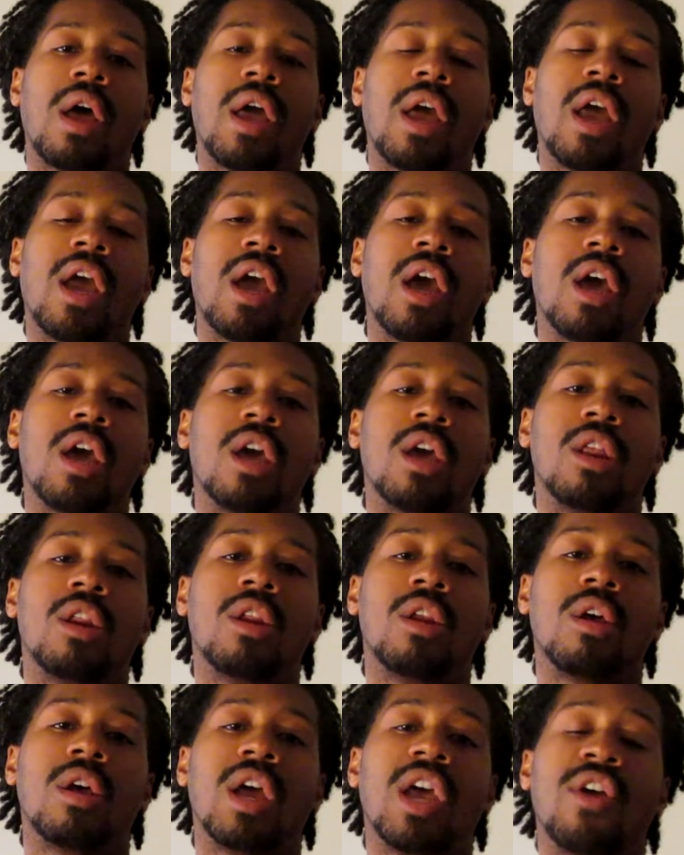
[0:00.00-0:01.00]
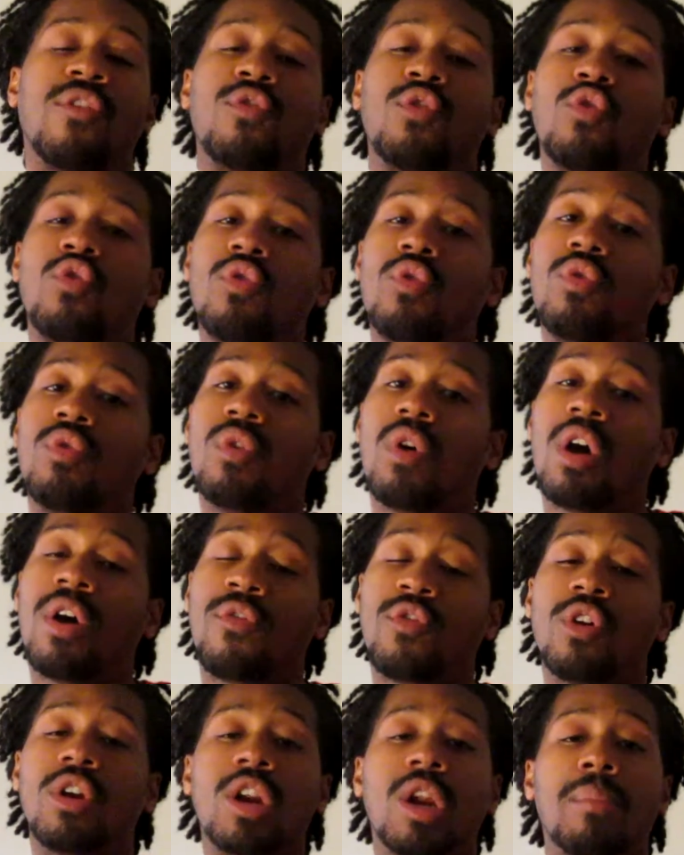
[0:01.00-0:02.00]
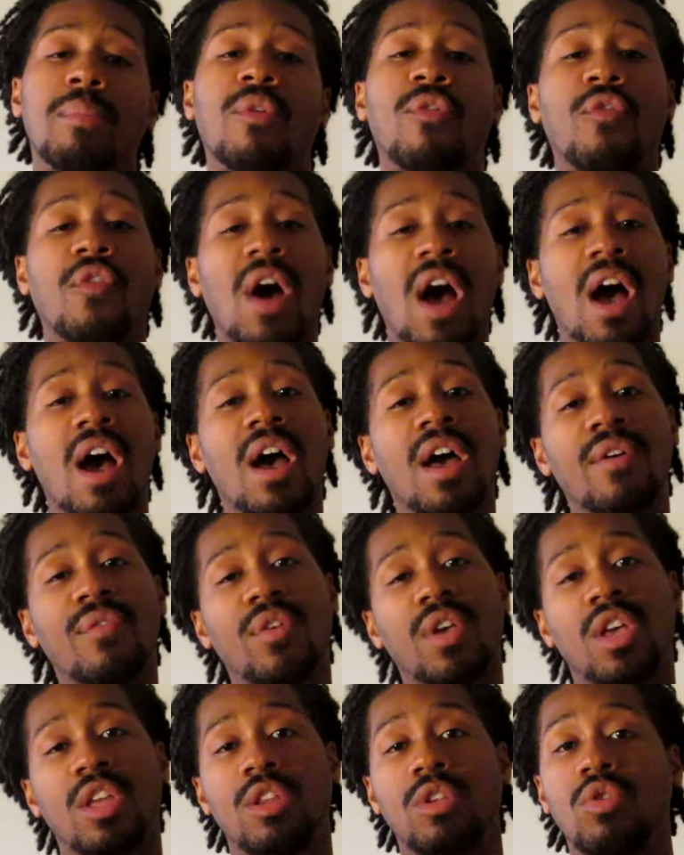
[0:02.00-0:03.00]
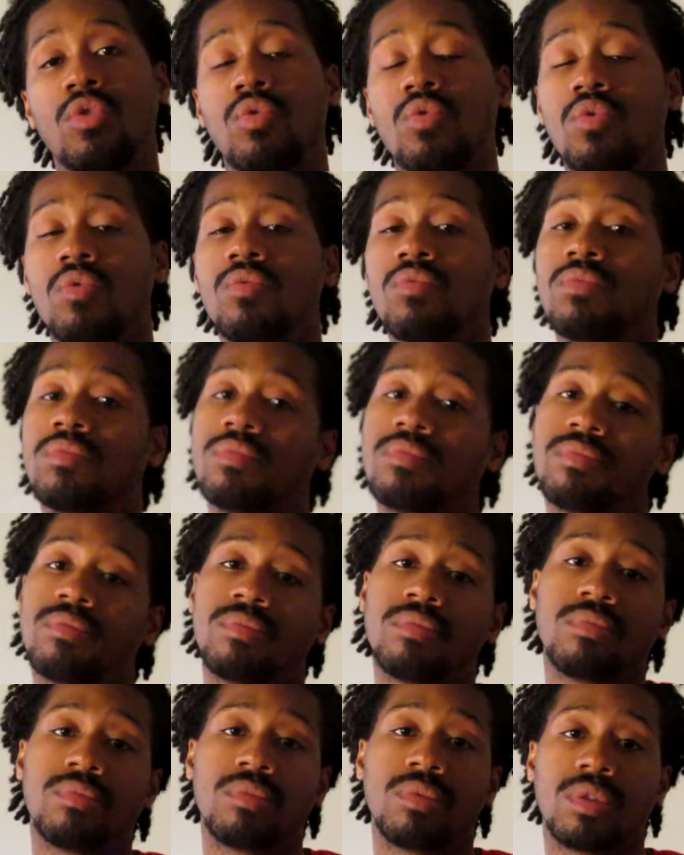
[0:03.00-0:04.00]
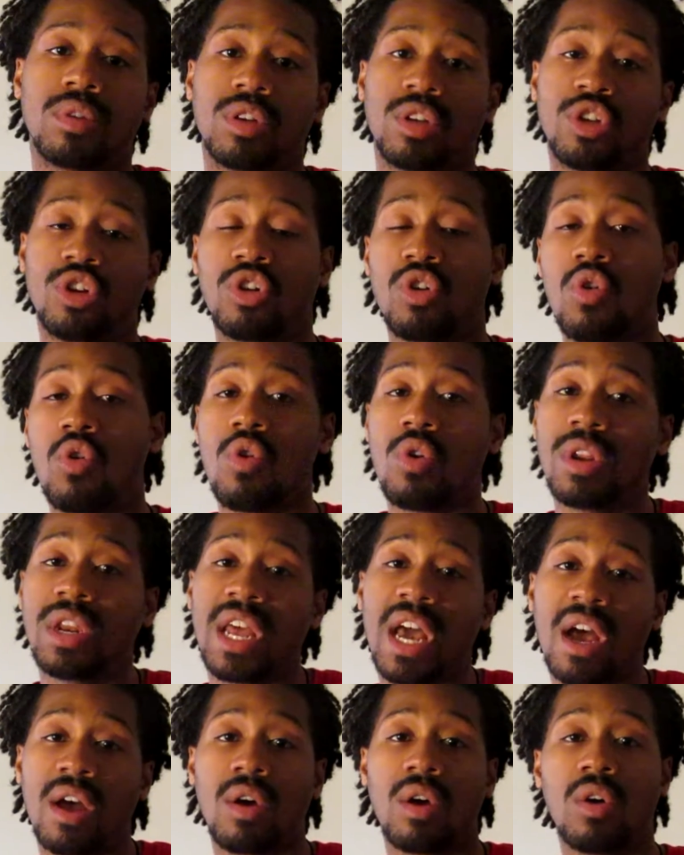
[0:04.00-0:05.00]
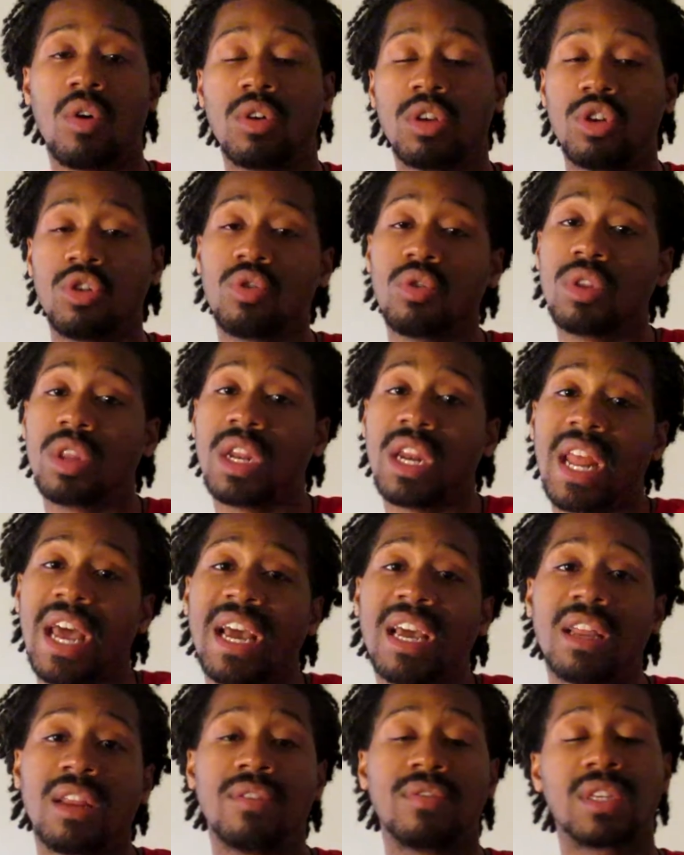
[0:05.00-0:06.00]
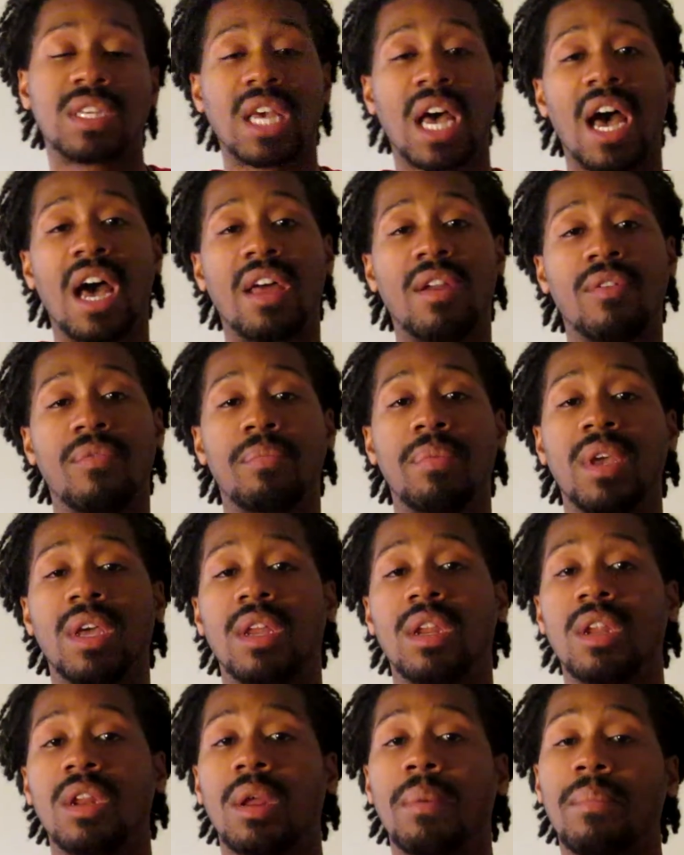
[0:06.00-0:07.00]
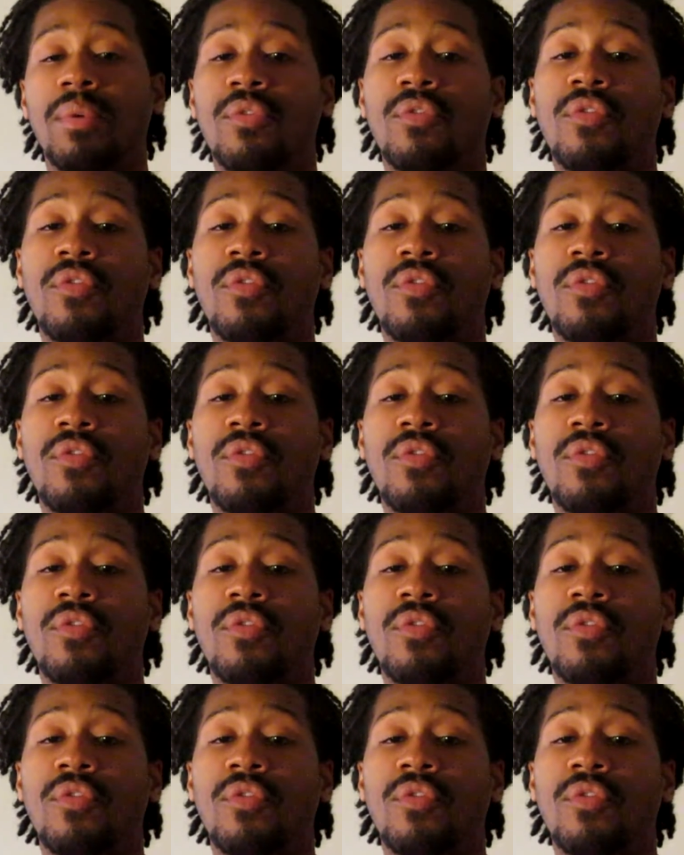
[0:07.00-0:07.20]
And if you're number 5 and you're going down, you're on the negative side of being the number